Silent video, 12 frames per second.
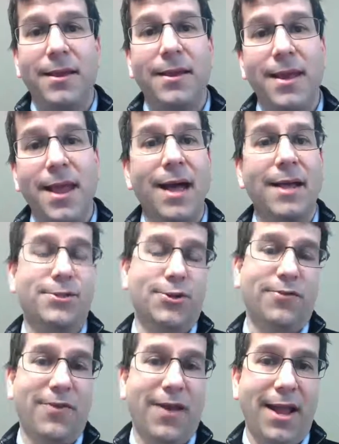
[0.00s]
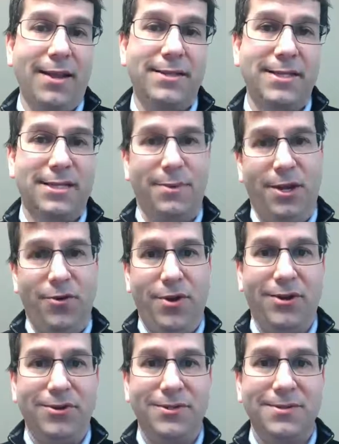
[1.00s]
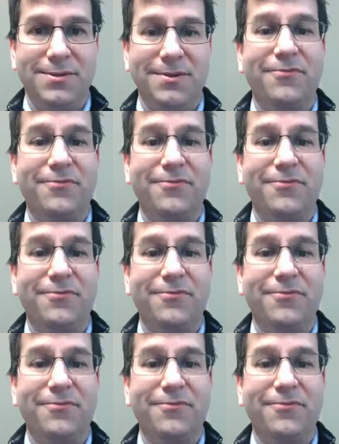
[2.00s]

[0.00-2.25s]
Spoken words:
non-certified system integrators.